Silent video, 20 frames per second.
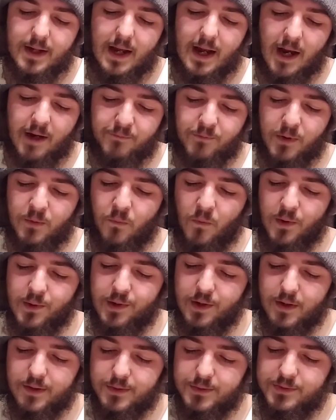Everyone
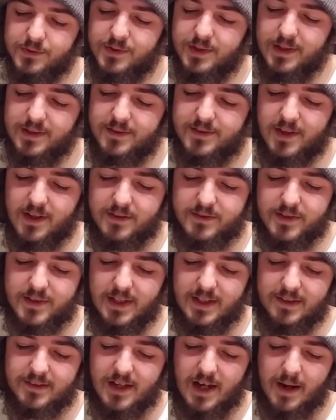knows that such
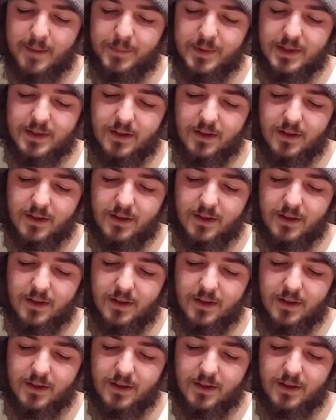things happen.